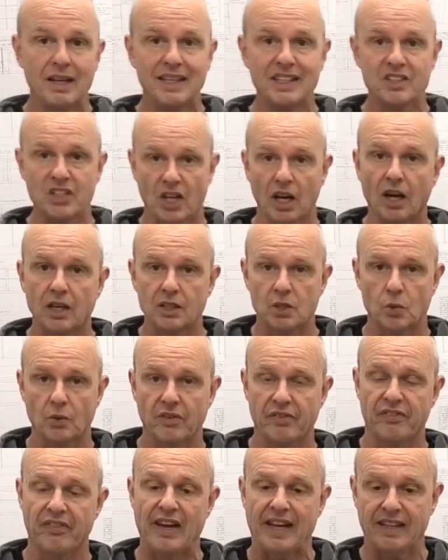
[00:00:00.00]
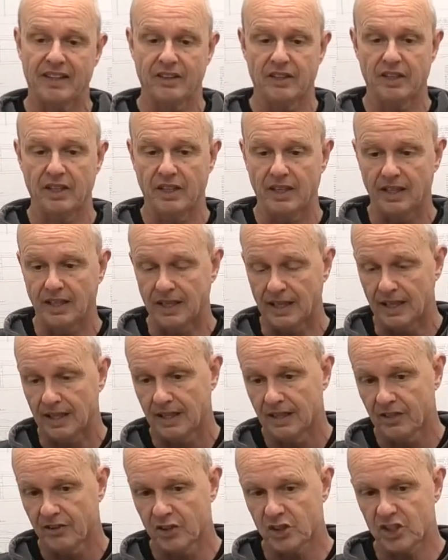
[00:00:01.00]
is going to affect the,
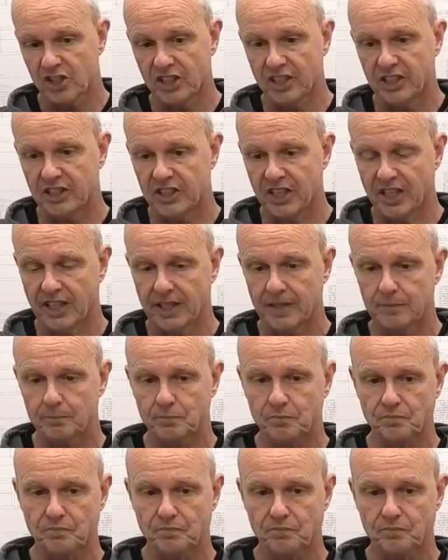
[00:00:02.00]
uh, the CG.